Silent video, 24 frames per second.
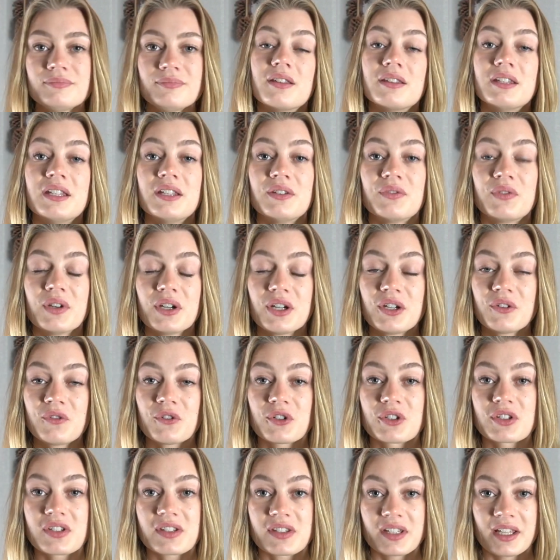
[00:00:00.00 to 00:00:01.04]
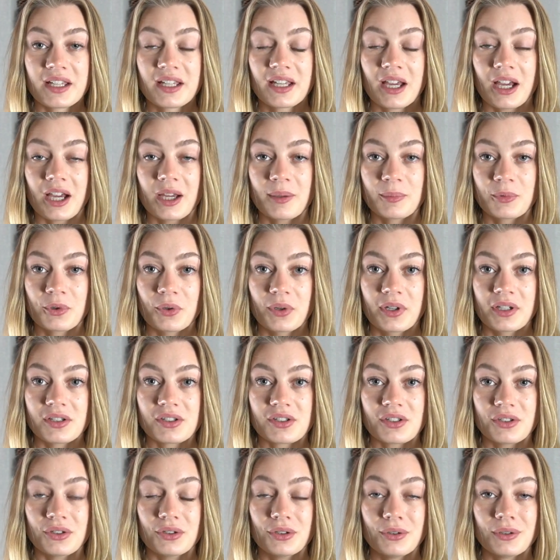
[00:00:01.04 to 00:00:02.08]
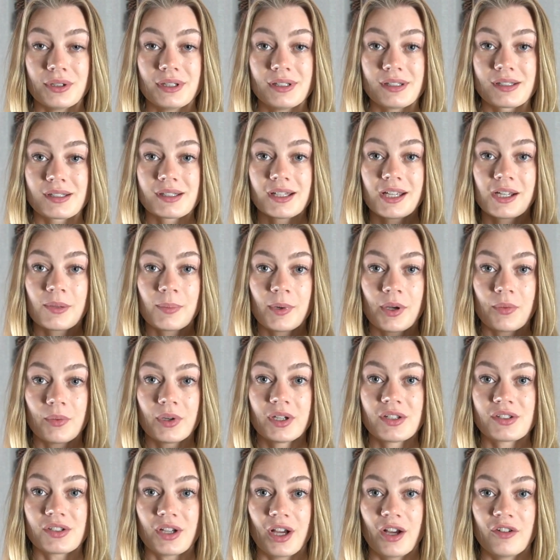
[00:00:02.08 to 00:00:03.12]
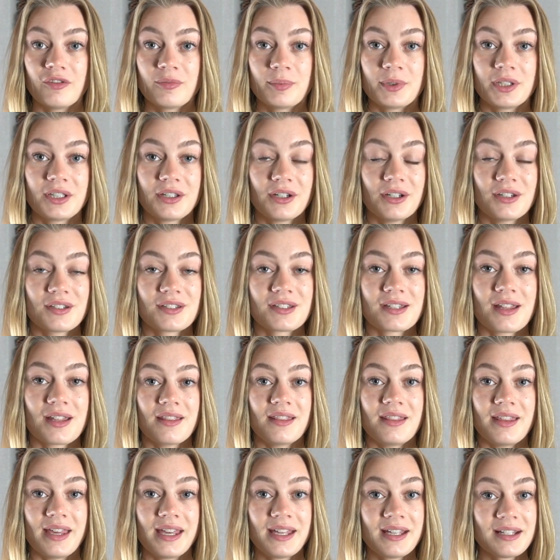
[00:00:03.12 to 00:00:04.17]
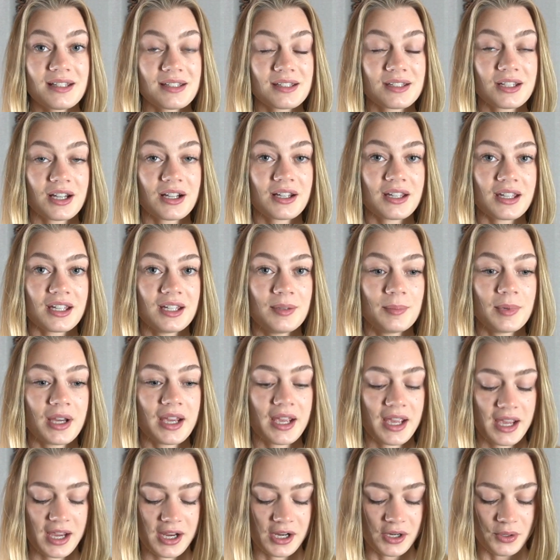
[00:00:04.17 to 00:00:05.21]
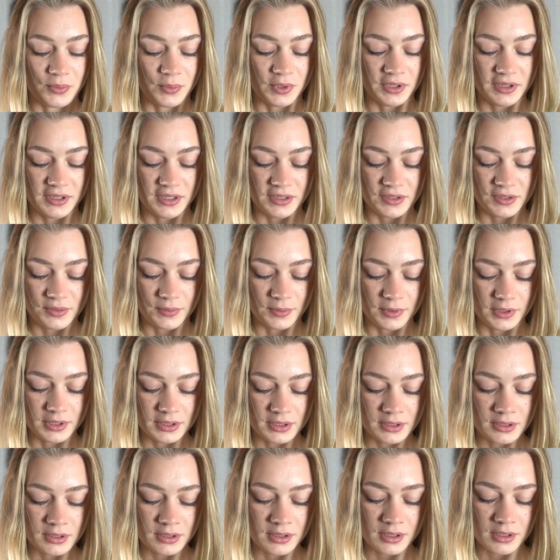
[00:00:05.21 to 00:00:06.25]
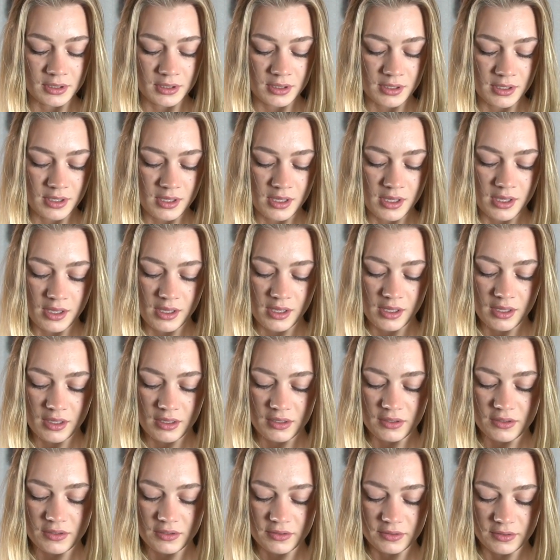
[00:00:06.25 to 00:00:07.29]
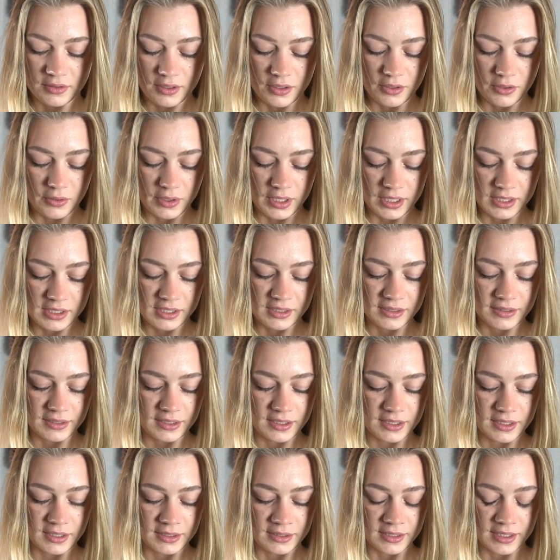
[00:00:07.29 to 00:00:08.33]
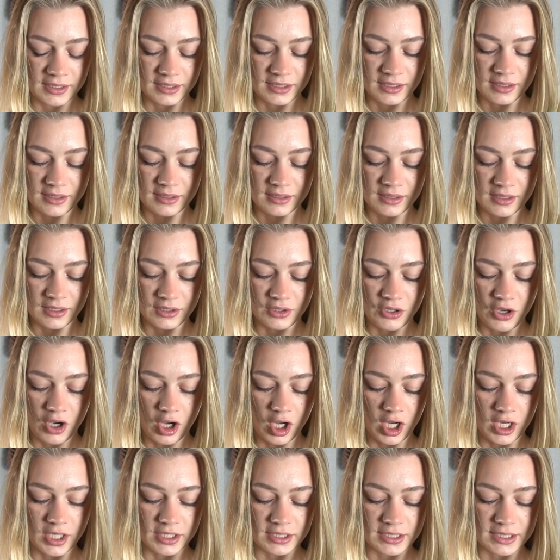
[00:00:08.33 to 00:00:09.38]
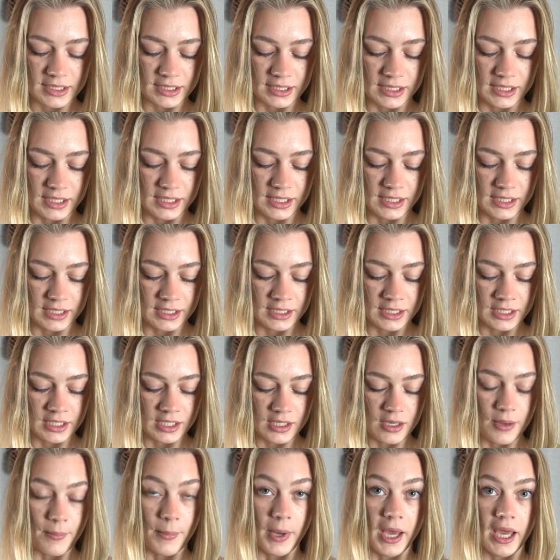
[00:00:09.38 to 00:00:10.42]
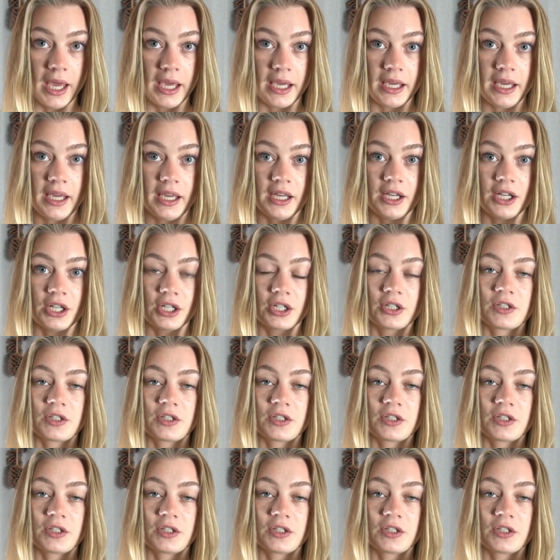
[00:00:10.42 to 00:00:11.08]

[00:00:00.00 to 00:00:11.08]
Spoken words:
The very first thing I'm going to do is take my rings off because they get stuck in my hair with this one. So anything that can get caught in my hair,